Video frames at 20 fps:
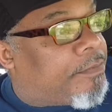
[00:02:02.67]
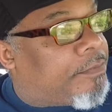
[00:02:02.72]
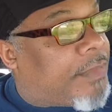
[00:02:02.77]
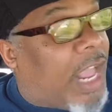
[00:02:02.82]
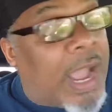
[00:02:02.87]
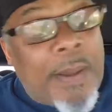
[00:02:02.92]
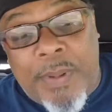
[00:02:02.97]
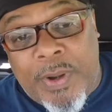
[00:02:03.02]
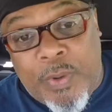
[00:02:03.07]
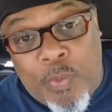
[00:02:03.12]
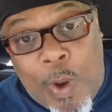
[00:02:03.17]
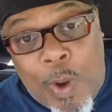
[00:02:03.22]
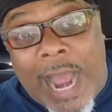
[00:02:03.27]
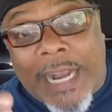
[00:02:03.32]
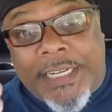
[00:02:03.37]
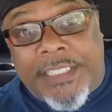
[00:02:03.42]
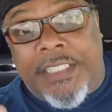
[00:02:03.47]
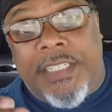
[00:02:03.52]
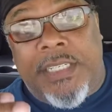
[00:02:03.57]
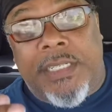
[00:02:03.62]
I've been
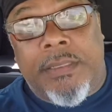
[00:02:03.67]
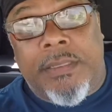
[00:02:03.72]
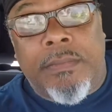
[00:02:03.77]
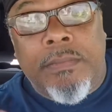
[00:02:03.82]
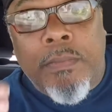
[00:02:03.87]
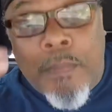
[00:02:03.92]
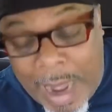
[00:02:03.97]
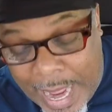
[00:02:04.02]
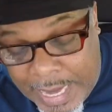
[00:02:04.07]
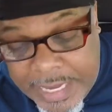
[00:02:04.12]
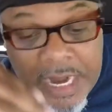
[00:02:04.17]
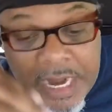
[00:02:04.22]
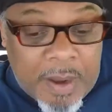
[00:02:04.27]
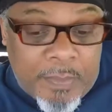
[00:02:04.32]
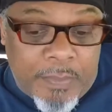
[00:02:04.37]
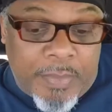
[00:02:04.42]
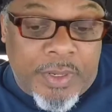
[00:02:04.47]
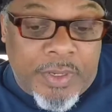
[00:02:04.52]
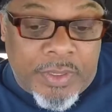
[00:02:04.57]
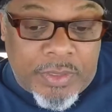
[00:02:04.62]
watching my
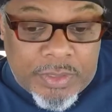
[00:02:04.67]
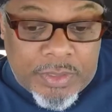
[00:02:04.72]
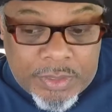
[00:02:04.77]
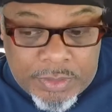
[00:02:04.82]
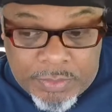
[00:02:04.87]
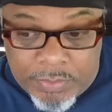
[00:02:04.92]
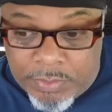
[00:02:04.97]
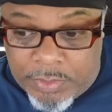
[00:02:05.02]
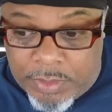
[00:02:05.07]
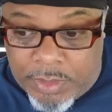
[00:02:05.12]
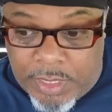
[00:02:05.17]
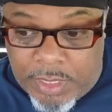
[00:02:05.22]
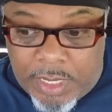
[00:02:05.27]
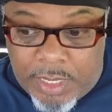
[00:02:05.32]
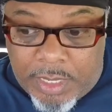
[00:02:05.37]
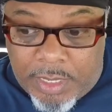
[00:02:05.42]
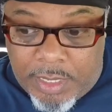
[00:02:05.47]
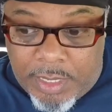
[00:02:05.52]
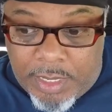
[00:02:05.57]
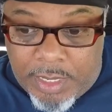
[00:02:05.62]
numbers
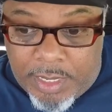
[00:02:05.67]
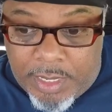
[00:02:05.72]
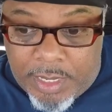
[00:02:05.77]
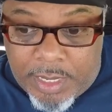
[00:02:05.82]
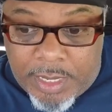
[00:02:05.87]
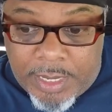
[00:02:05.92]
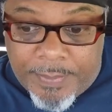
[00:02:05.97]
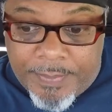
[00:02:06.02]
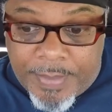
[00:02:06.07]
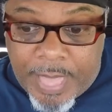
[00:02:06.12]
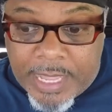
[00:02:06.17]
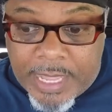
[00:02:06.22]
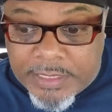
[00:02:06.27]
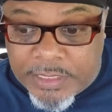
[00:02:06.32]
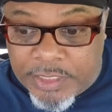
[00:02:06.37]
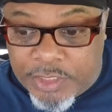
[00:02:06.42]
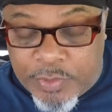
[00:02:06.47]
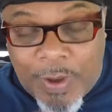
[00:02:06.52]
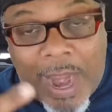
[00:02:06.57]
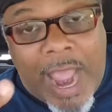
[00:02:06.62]
um, as a
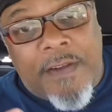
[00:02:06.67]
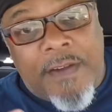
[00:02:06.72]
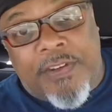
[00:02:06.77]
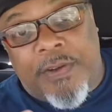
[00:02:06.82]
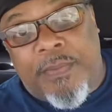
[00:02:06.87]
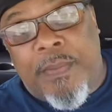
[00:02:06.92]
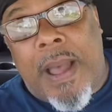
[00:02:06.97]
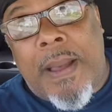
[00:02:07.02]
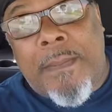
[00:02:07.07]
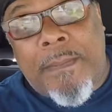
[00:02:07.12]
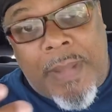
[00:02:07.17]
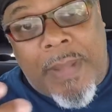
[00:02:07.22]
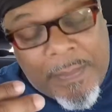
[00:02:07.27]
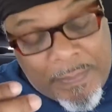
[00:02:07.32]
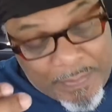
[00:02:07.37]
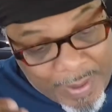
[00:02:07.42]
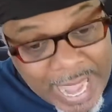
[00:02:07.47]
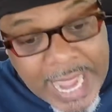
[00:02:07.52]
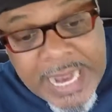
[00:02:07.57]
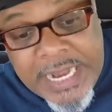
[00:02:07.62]
driver, my, my
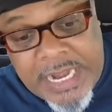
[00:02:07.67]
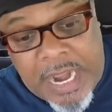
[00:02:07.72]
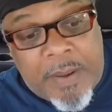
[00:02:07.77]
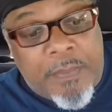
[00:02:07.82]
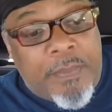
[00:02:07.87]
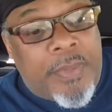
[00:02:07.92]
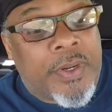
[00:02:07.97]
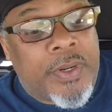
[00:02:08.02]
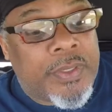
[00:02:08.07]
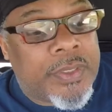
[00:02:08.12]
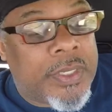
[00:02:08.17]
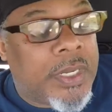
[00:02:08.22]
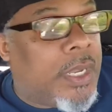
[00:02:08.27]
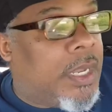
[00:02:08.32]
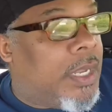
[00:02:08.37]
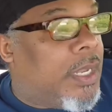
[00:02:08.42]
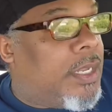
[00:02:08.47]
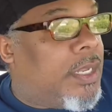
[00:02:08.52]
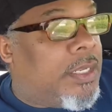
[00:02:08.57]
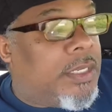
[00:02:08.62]
pay numbers
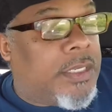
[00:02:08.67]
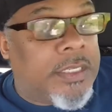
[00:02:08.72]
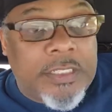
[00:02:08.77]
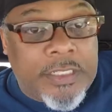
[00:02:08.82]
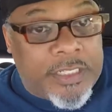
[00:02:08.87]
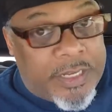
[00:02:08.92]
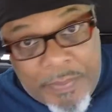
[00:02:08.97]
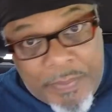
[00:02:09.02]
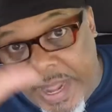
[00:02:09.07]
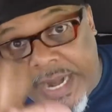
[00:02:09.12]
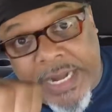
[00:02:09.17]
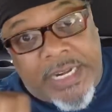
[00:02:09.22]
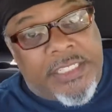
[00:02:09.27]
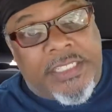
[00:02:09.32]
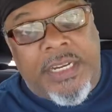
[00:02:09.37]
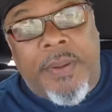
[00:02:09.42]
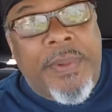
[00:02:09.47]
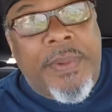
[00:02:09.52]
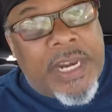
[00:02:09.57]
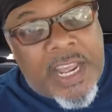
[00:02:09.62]
diminish.
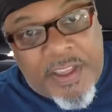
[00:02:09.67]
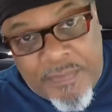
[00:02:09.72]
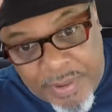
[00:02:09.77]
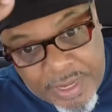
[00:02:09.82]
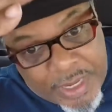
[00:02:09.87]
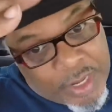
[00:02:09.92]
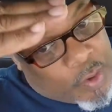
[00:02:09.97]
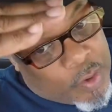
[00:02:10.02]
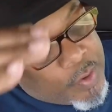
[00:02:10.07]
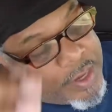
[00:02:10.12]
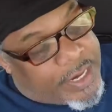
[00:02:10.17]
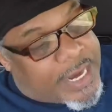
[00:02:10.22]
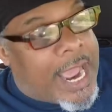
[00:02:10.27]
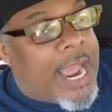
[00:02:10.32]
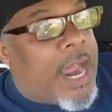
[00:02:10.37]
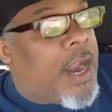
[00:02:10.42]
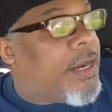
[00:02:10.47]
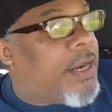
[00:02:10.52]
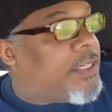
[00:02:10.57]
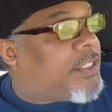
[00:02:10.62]
I mean, they've been going
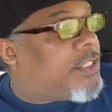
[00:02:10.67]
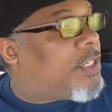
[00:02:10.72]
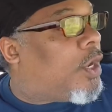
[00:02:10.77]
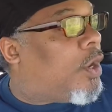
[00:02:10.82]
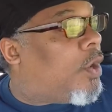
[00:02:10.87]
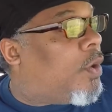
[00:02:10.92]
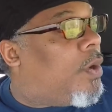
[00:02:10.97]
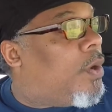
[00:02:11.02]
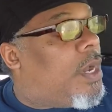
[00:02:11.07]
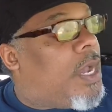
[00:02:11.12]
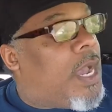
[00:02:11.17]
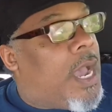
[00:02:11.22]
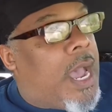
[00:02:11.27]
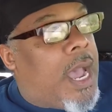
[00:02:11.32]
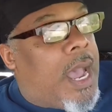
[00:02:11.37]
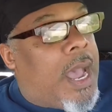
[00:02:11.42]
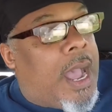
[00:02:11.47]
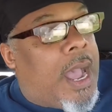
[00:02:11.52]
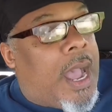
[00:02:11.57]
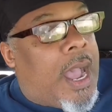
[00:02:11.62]
down. And so
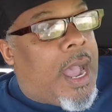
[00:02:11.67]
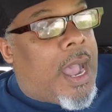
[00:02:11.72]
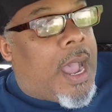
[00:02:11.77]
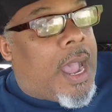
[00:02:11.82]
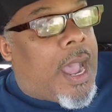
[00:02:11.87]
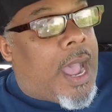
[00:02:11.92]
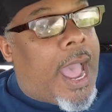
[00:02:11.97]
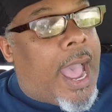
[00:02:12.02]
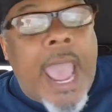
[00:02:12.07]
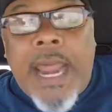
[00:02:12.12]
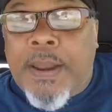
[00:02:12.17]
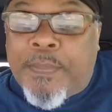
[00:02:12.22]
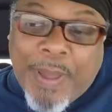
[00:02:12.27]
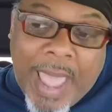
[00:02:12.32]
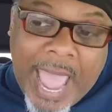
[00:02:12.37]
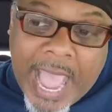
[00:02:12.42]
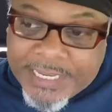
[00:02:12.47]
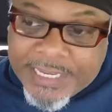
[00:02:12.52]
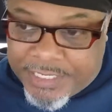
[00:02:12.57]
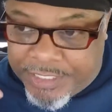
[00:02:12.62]
I had a
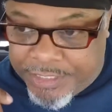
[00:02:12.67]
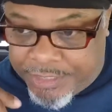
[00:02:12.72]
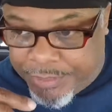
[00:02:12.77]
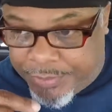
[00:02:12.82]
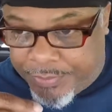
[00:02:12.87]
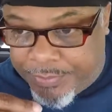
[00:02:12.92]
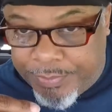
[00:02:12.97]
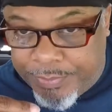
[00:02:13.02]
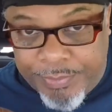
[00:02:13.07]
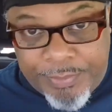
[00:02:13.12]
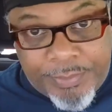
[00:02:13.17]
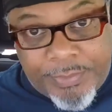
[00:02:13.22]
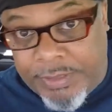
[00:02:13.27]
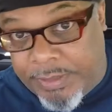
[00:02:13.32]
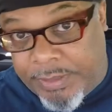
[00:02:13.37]
passenger, and I'm